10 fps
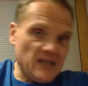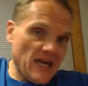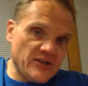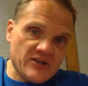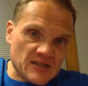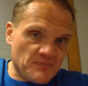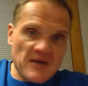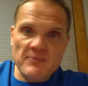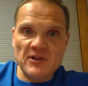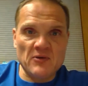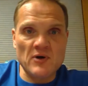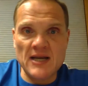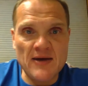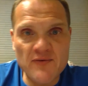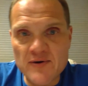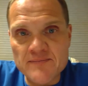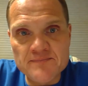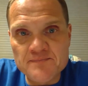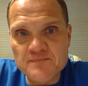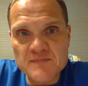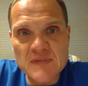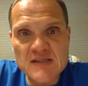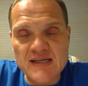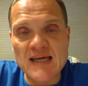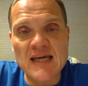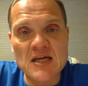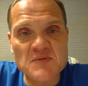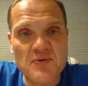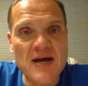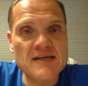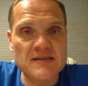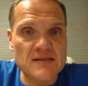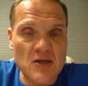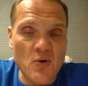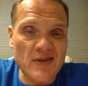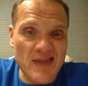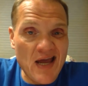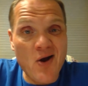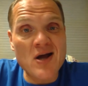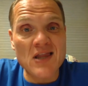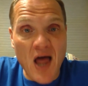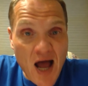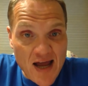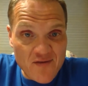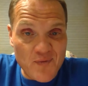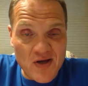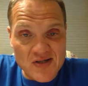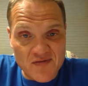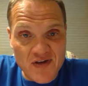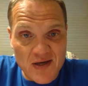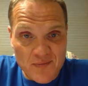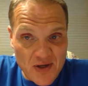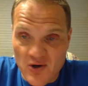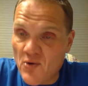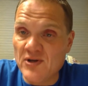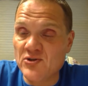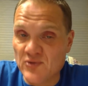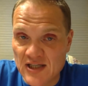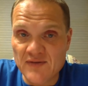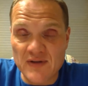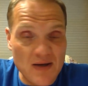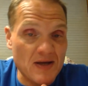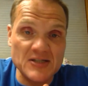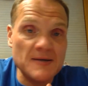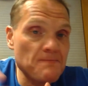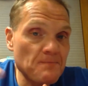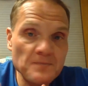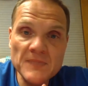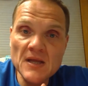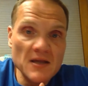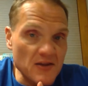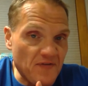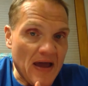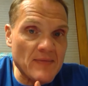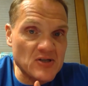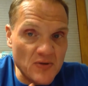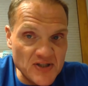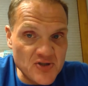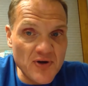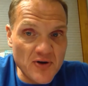nations of people and whatever singing his praises, knowing they are alive because of him. They're going to live, because the famine's only 2